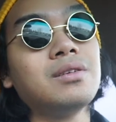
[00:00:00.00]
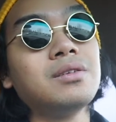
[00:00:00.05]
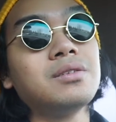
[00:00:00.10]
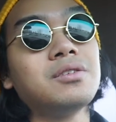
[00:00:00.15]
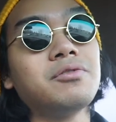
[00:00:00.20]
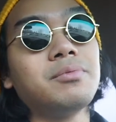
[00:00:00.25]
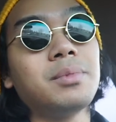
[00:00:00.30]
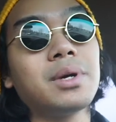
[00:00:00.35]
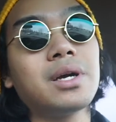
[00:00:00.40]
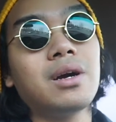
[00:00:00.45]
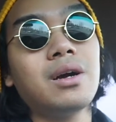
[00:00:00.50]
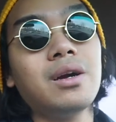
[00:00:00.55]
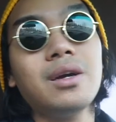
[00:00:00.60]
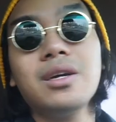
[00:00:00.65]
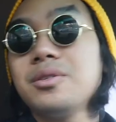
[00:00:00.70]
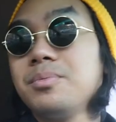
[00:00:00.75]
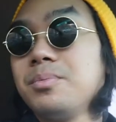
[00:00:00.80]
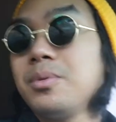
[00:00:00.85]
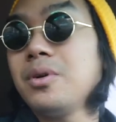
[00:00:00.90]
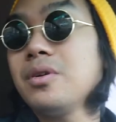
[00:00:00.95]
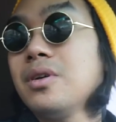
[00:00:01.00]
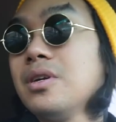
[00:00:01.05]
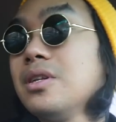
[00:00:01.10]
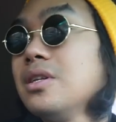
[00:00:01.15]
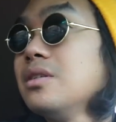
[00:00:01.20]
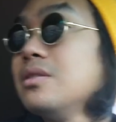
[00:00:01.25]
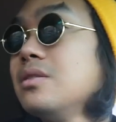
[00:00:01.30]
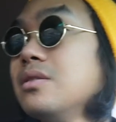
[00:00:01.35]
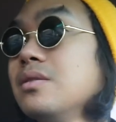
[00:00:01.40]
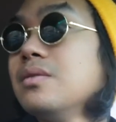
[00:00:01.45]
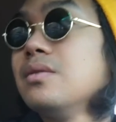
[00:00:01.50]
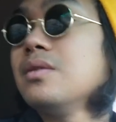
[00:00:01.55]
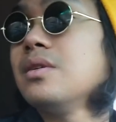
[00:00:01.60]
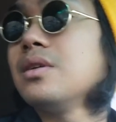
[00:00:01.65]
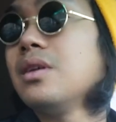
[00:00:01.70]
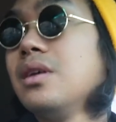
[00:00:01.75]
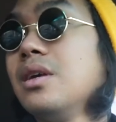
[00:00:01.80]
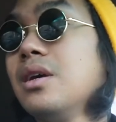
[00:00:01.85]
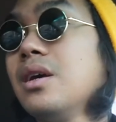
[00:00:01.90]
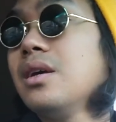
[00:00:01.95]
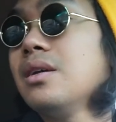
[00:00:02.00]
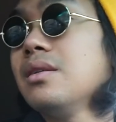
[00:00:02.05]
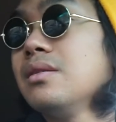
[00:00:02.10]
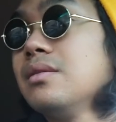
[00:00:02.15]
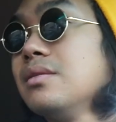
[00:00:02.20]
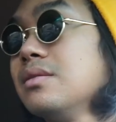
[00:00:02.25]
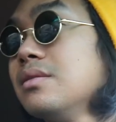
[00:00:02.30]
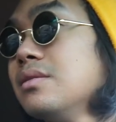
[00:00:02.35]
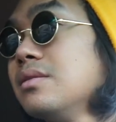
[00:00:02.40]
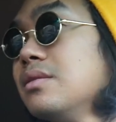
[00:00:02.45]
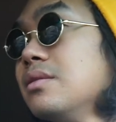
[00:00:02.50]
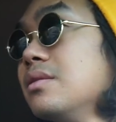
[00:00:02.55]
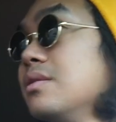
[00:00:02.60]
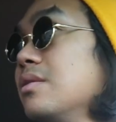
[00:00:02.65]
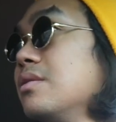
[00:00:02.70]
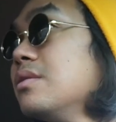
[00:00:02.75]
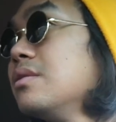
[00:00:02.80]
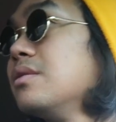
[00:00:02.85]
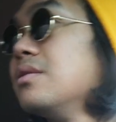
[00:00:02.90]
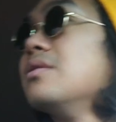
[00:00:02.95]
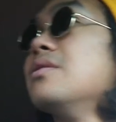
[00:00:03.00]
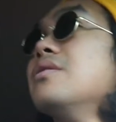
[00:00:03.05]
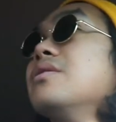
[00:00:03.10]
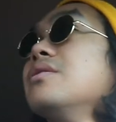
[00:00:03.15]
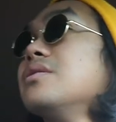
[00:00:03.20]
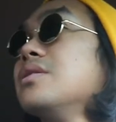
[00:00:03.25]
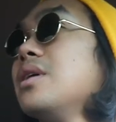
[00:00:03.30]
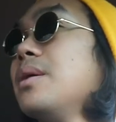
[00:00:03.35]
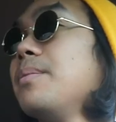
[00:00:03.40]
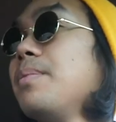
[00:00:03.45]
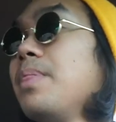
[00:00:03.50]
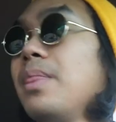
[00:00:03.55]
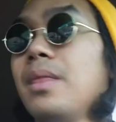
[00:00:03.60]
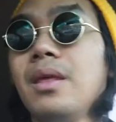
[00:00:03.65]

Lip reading: So if my car gets broken into again, what's up?